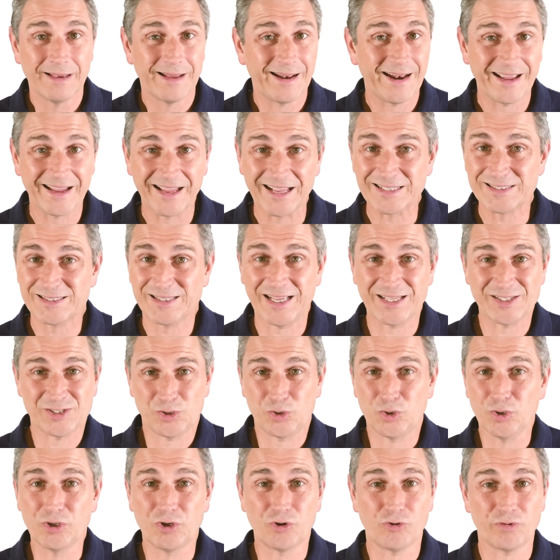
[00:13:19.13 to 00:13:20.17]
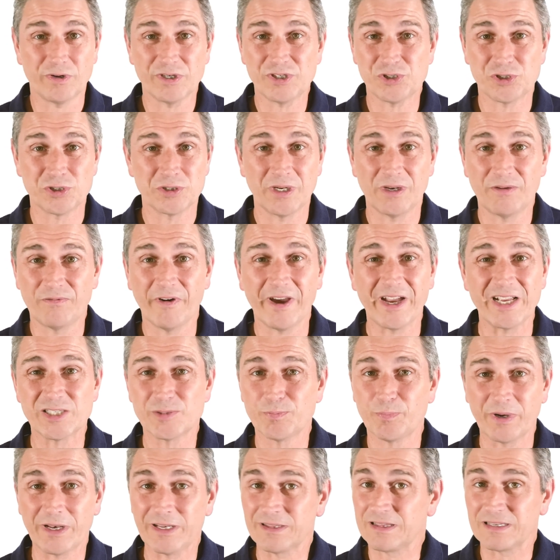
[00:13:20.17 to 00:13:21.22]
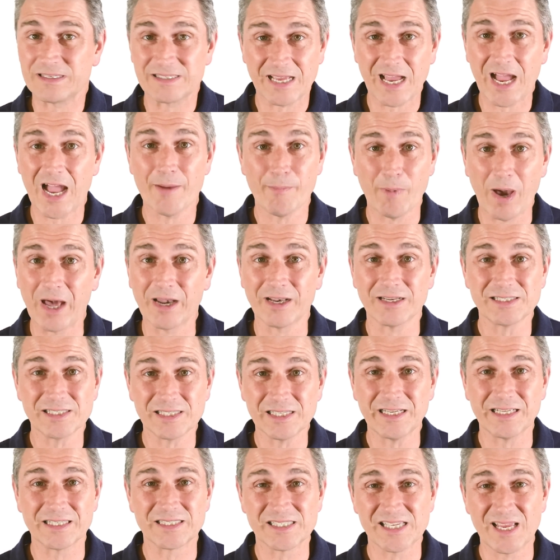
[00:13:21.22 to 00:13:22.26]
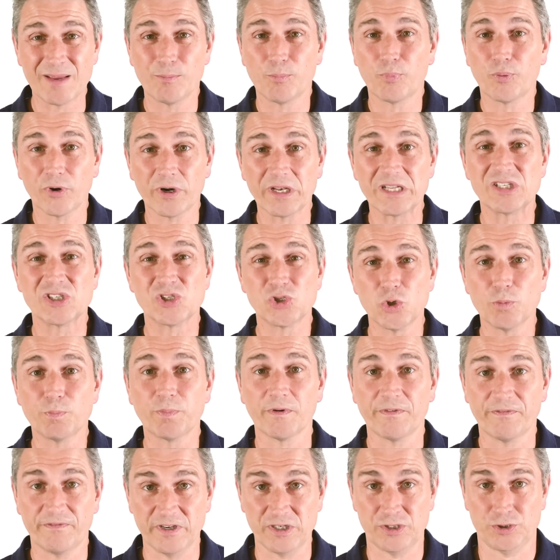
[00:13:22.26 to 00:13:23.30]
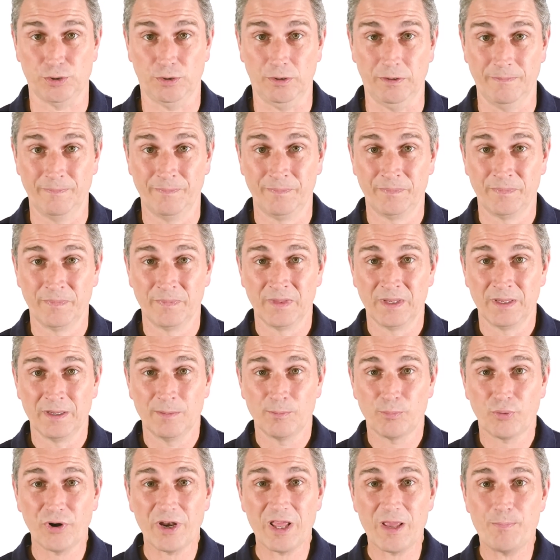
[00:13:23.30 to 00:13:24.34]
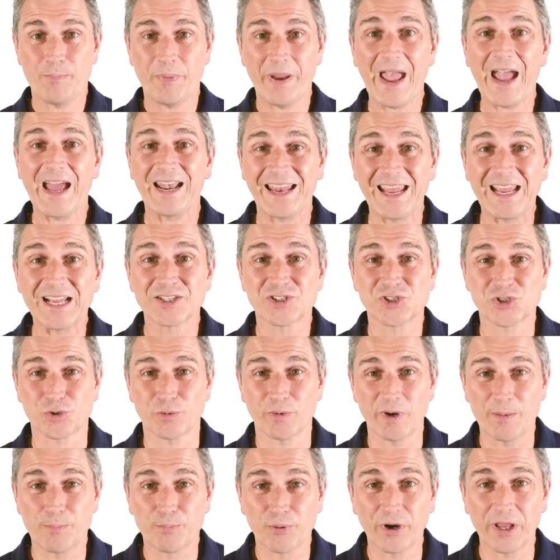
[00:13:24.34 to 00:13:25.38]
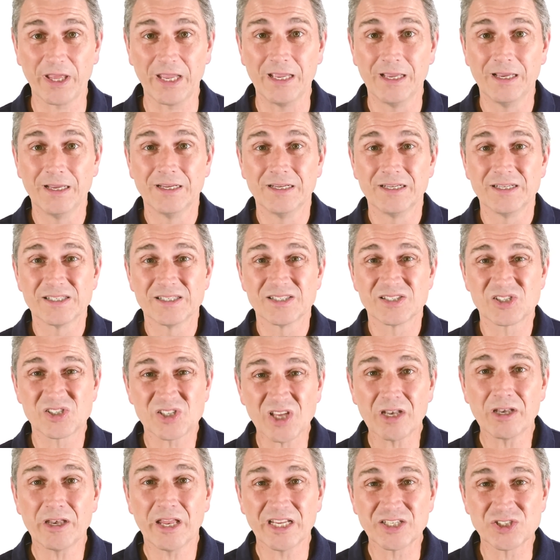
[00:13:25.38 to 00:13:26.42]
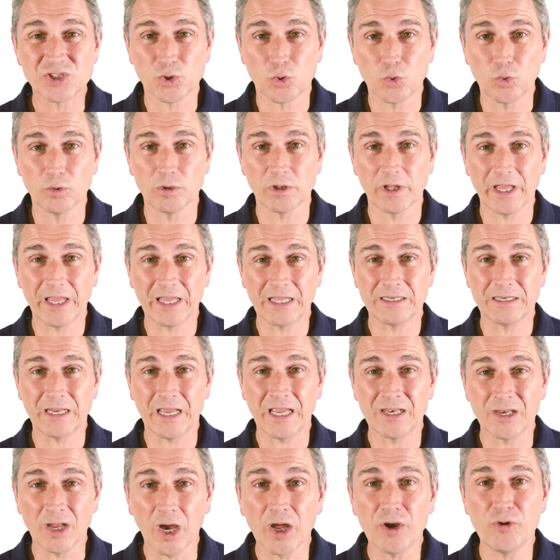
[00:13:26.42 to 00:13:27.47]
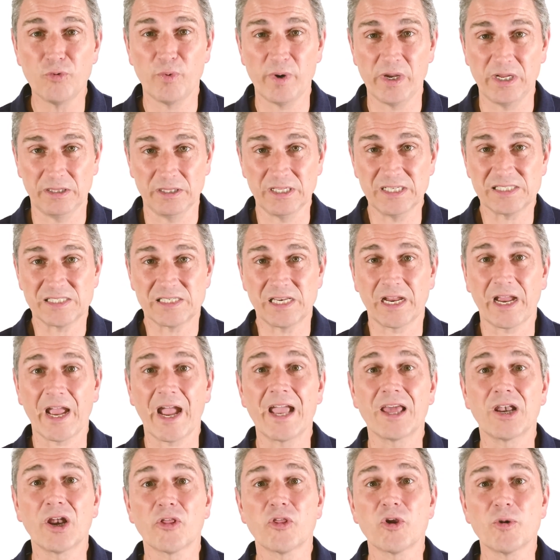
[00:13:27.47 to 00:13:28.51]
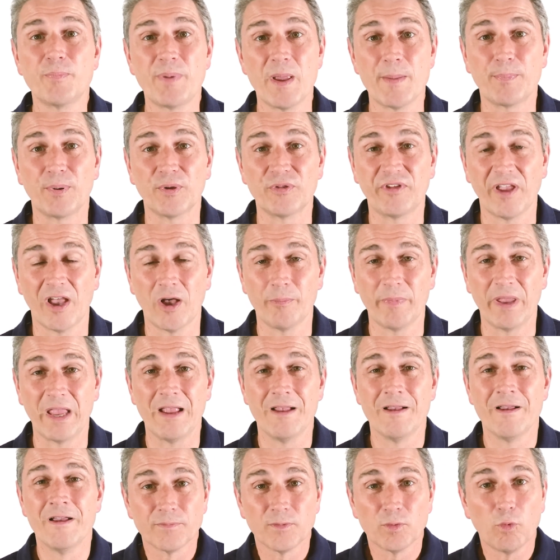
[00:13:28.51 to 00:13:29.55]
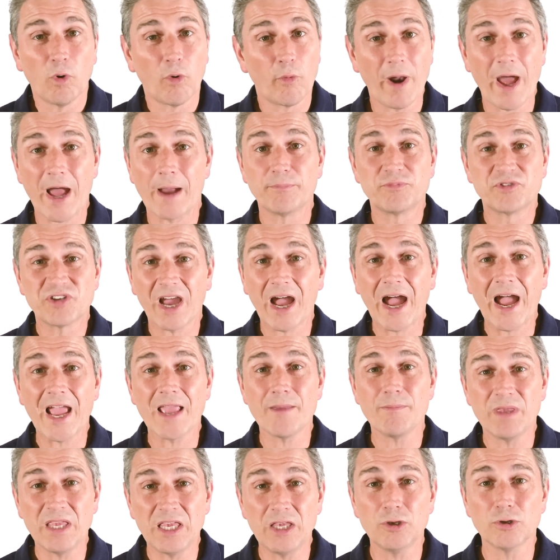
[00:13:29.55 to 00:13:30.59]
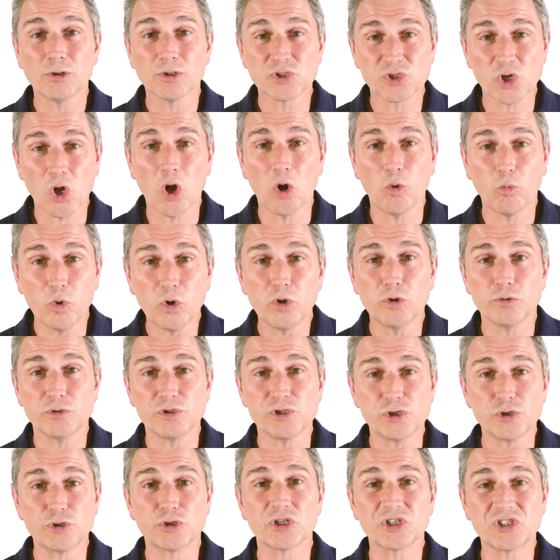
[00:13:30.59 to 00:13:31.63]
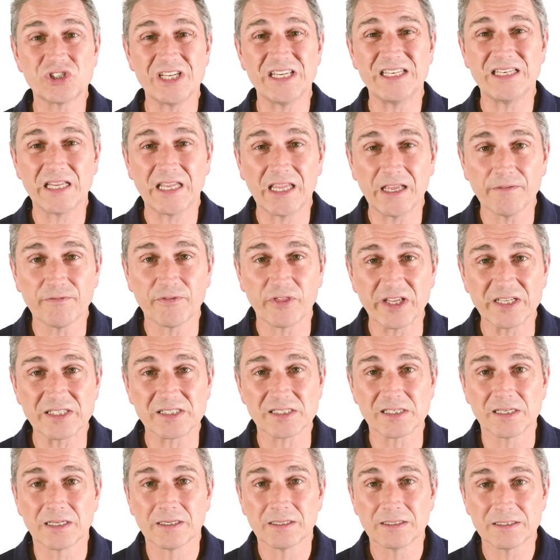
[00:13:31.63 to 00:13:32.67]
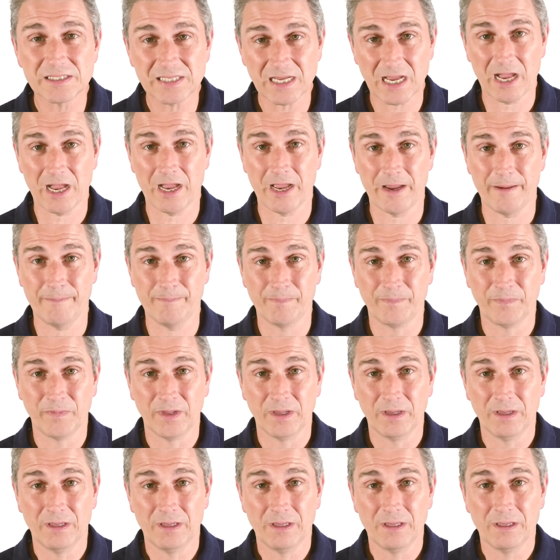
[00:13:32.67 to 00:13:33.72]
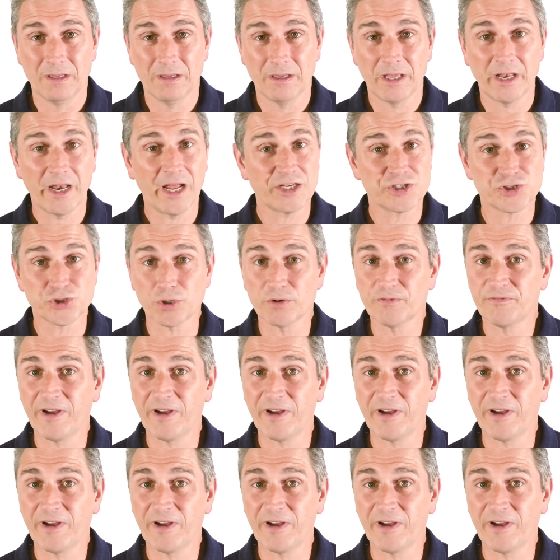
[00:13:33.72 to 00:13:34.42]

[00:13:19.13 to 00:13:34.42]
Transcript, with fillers: I guess that's good Christian advice, but at the time, honestly, it seemed pretty superficial, pretty pat answery, pretty Sunday schooly and, and unrealistic. I had other people tell me, well, Rob, time heals all wounds. You just need to give this time. And I sure